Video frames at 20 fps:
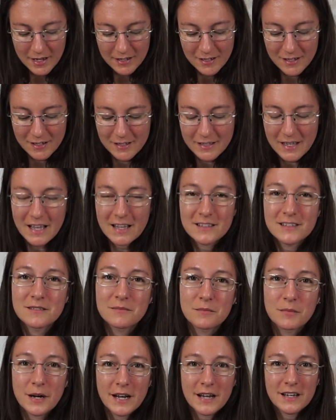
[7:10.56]
just to add
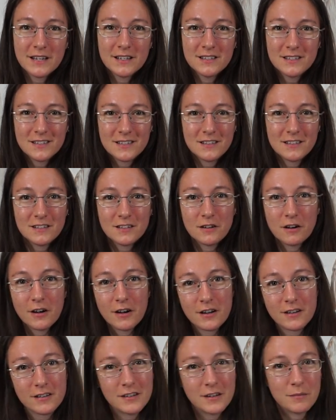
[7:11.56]
some brightness to the
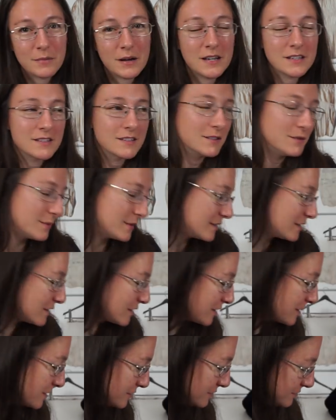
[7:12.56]
dark Nebraska
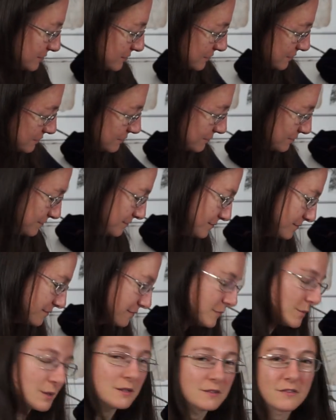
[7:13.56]
winter,
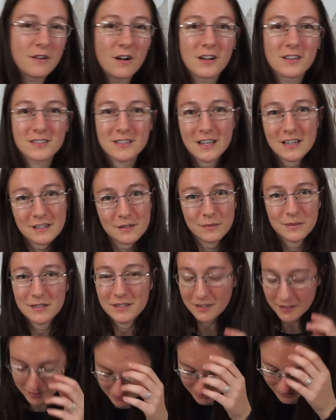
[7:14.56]
well, fall slash
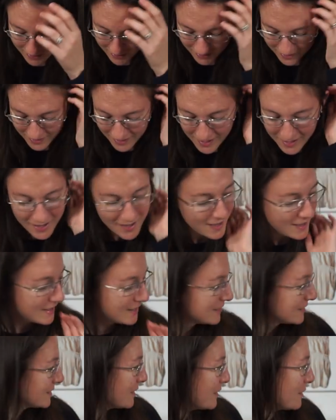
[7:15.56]
winter.
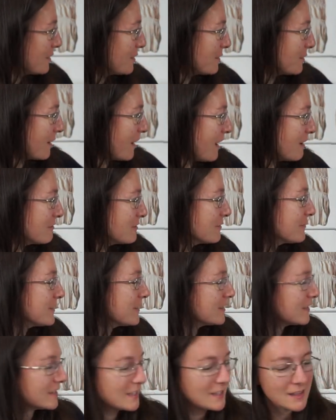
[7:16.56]
So I have a
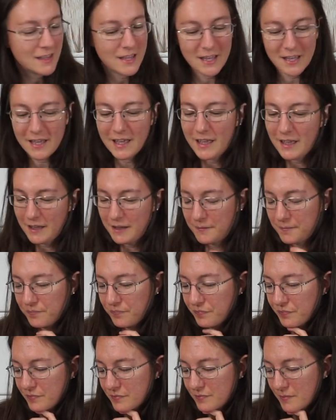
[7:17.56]
feeling that
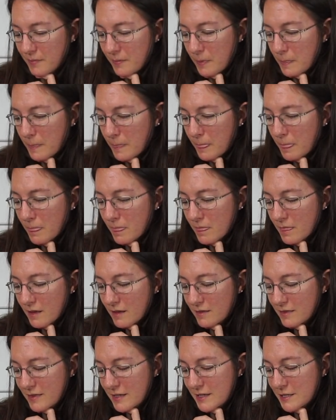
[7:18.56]

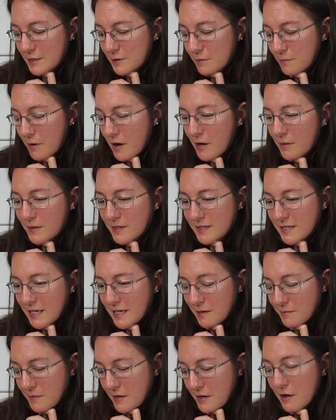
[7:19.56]
this will probably
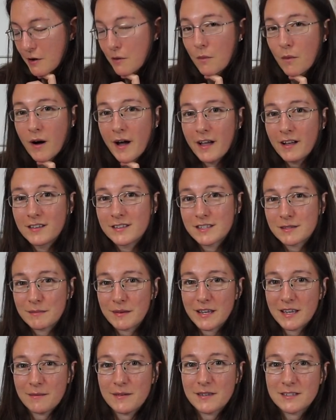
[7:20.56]
take me a while to
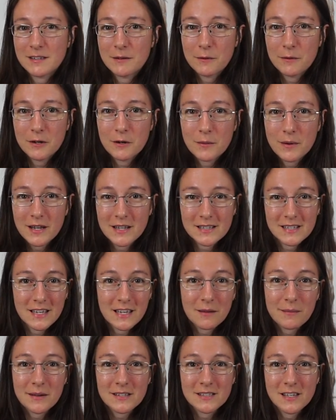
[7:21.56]
make because I'm going to want to
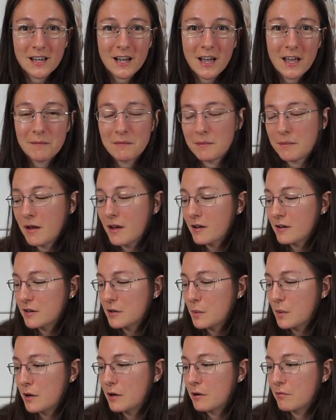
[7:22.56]
take my time. I'm not going
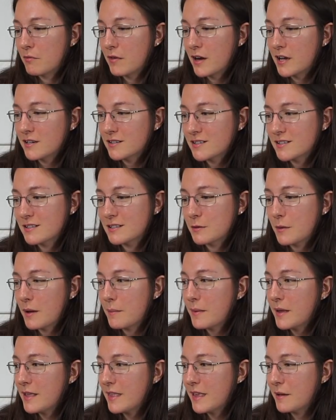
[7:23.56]
to want to rush. So
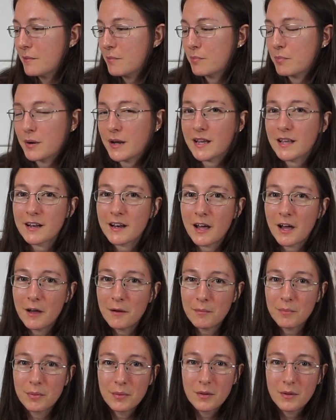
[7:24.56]
I may like break it up.